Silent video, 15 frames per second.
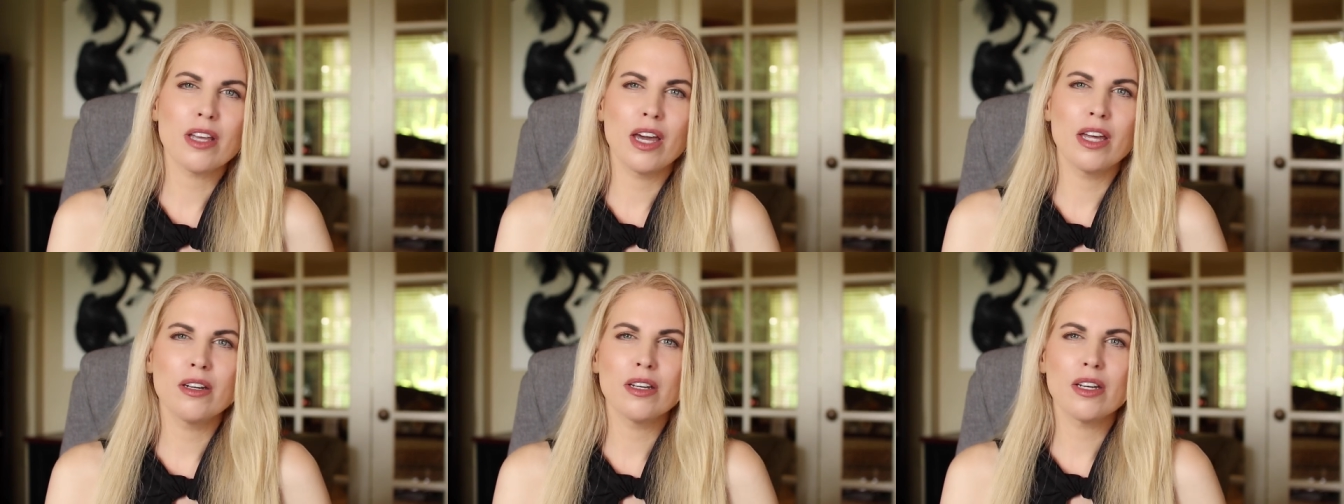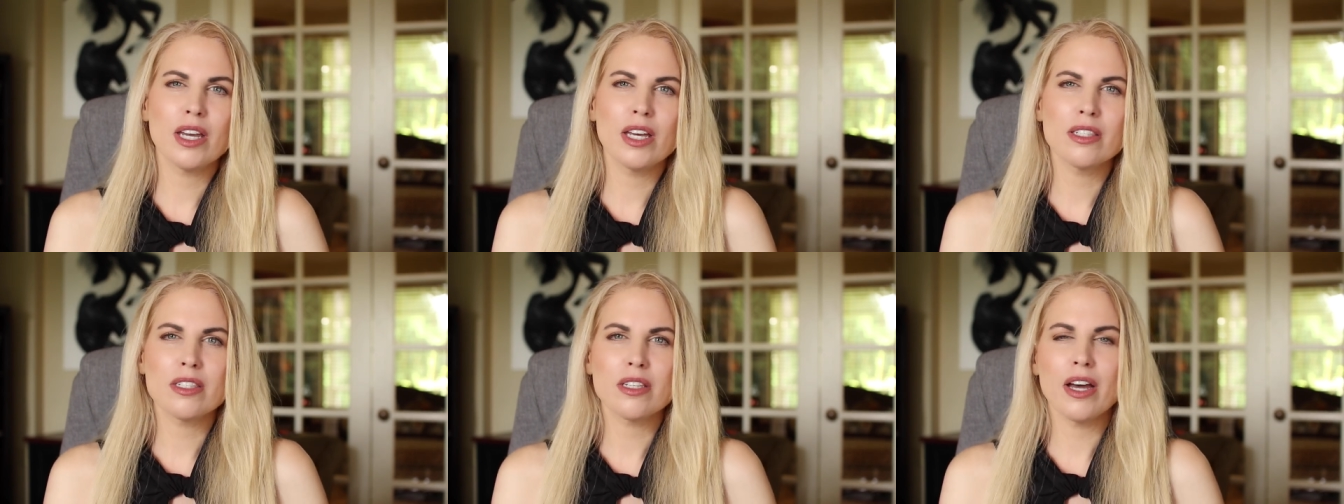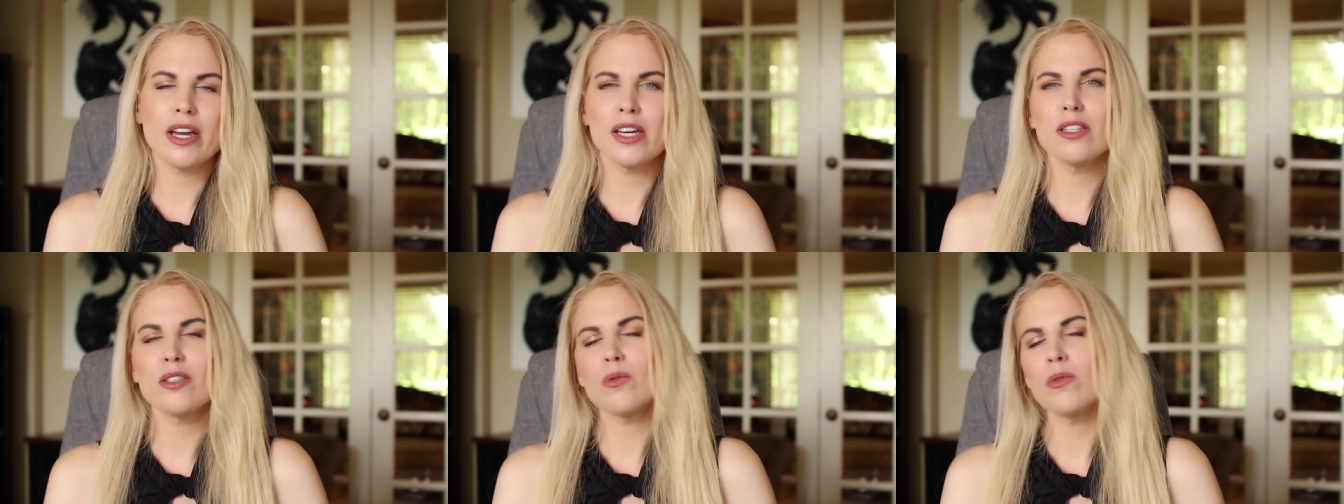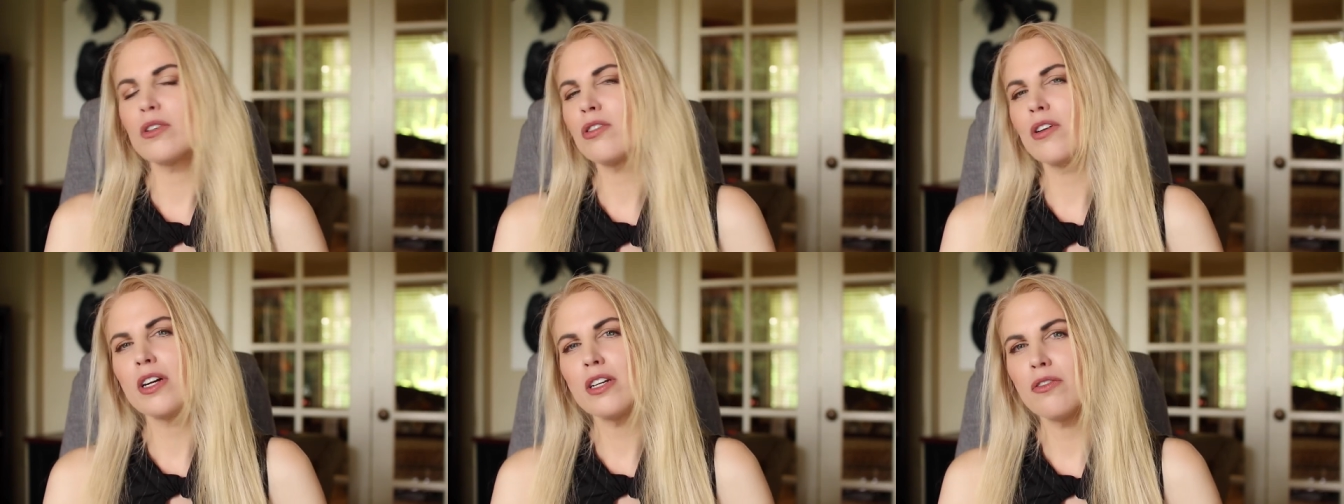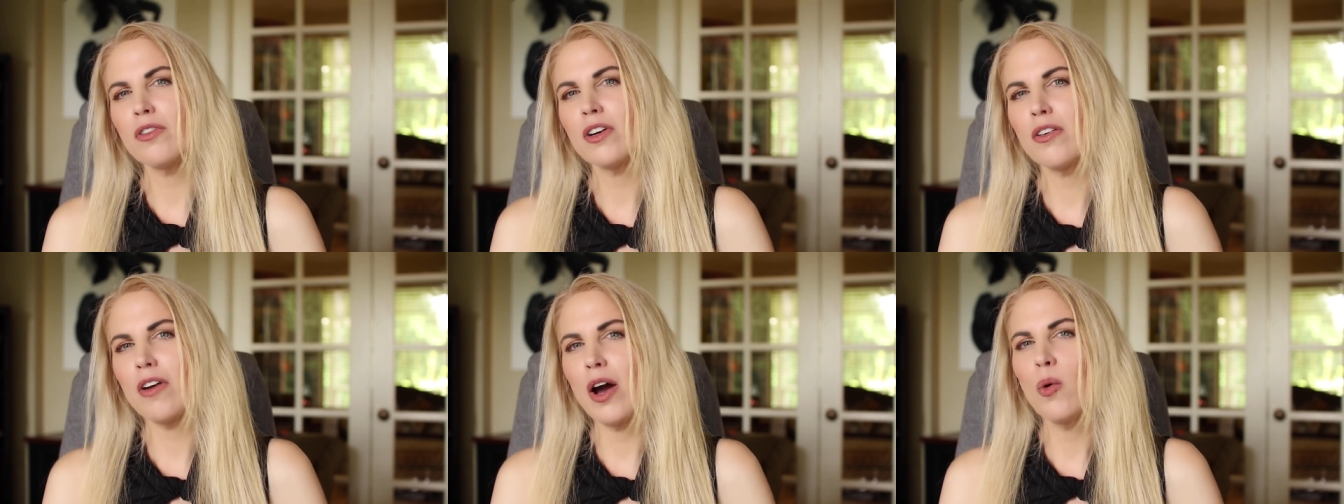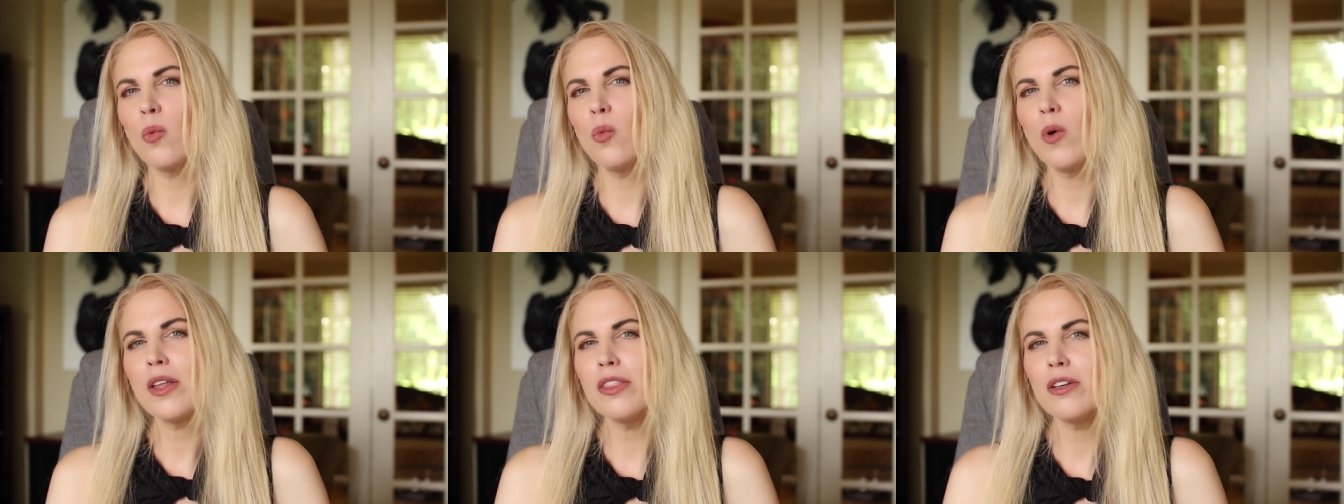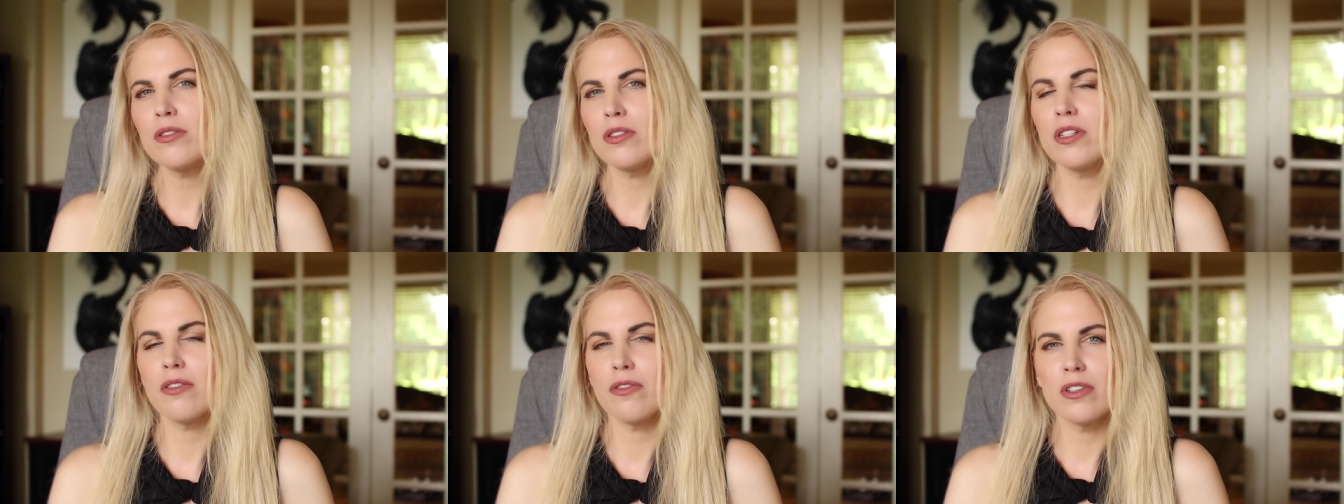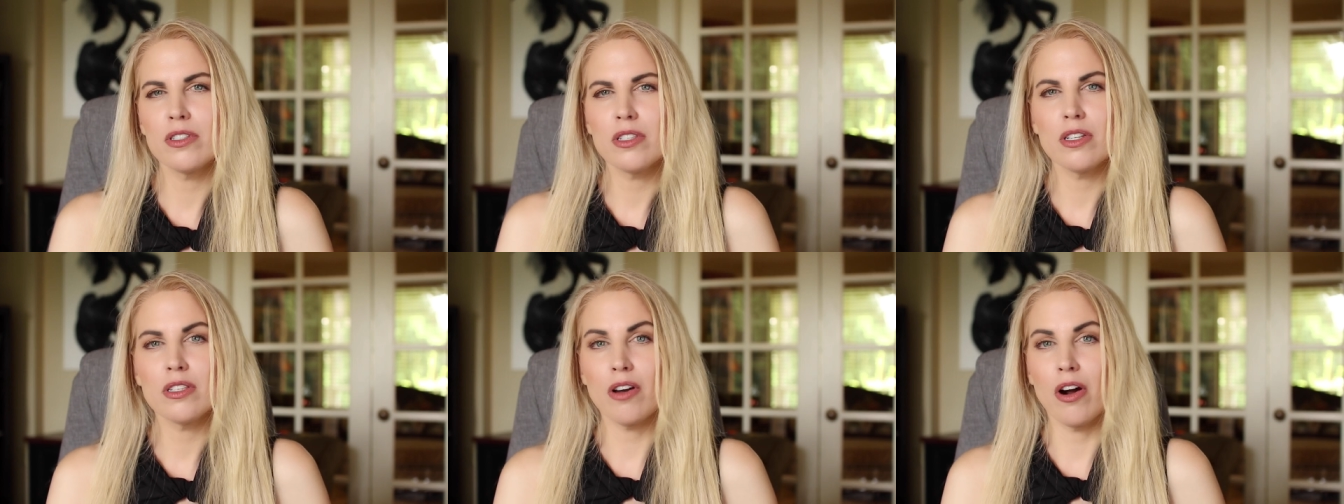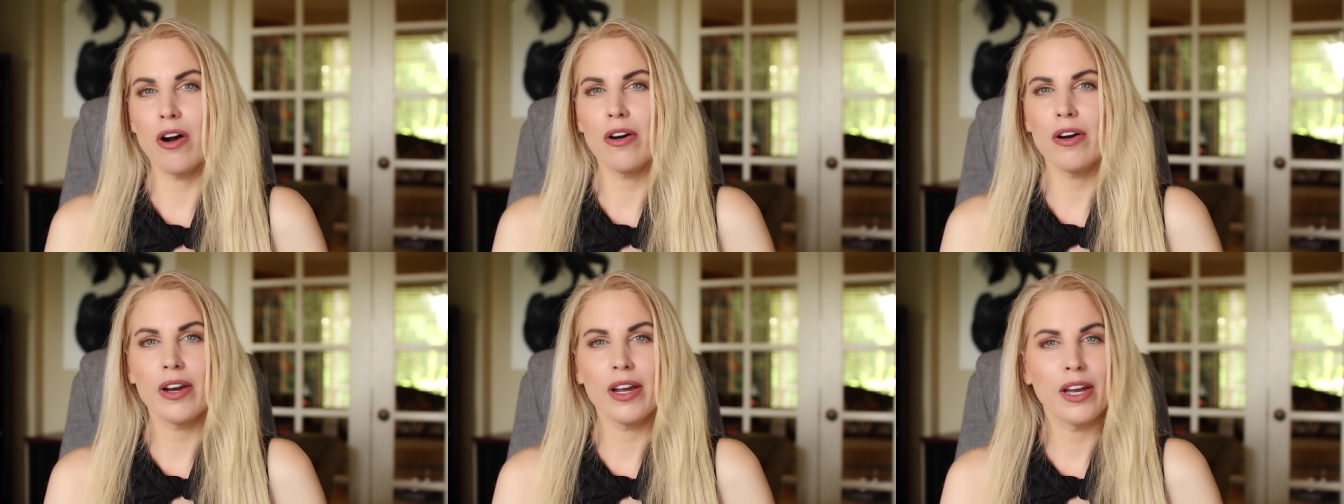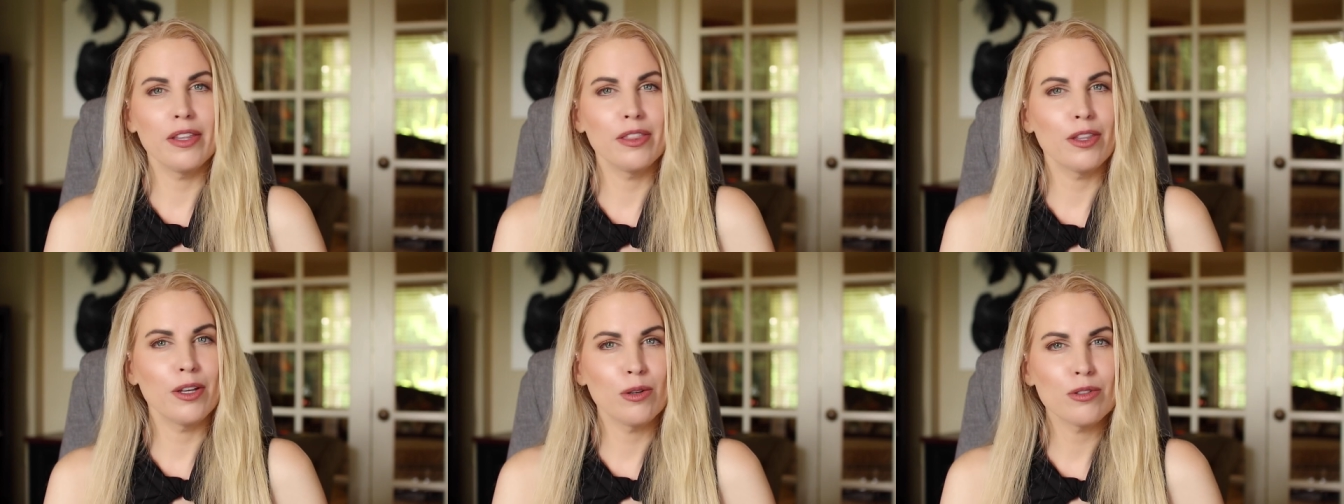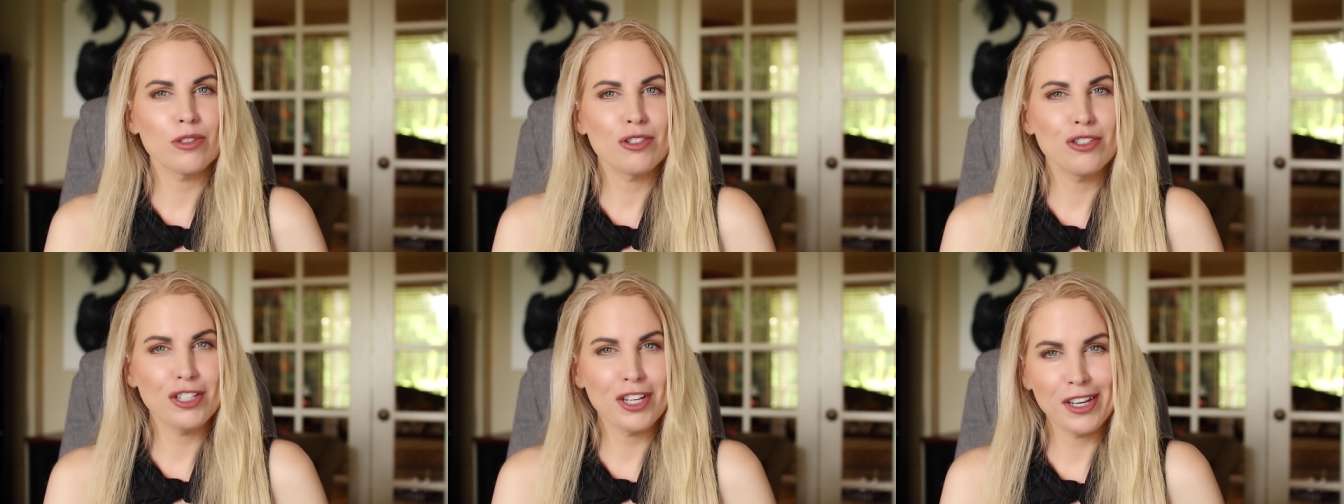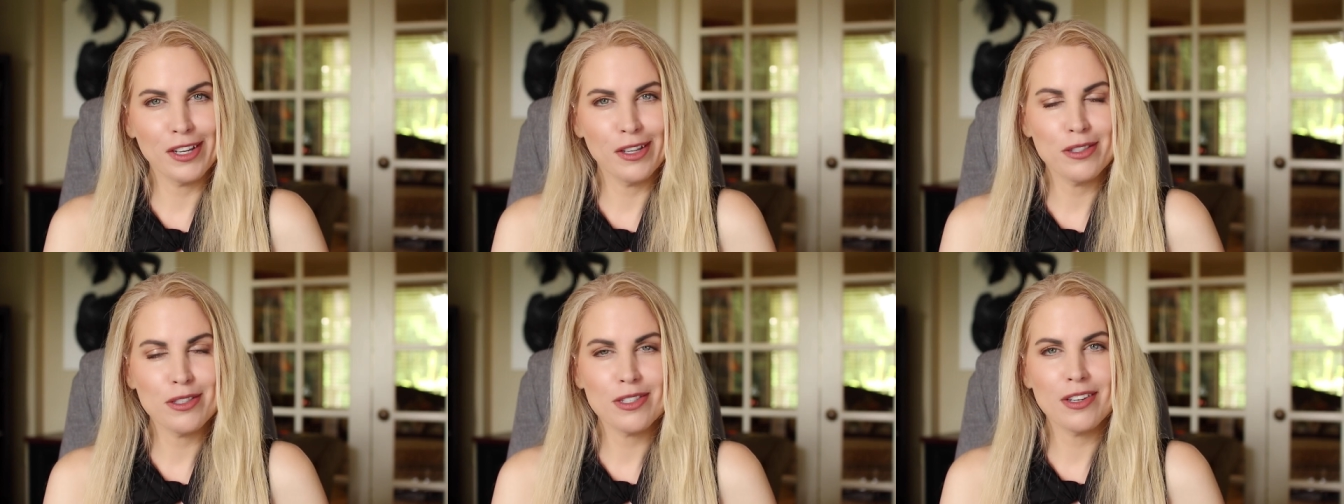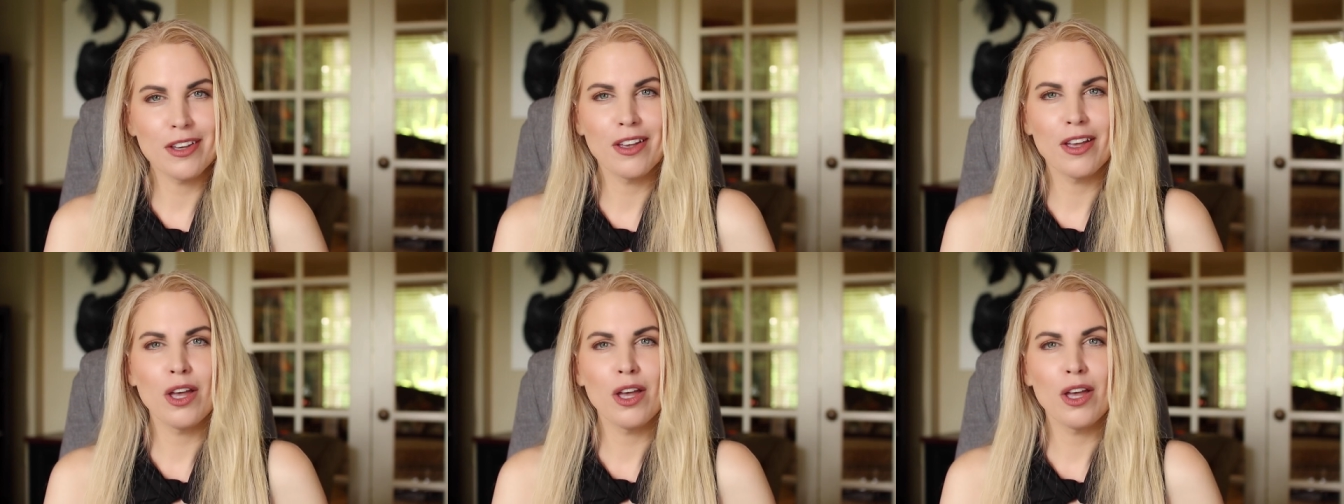And in science, we're trying to figure out what those differences are in those genes.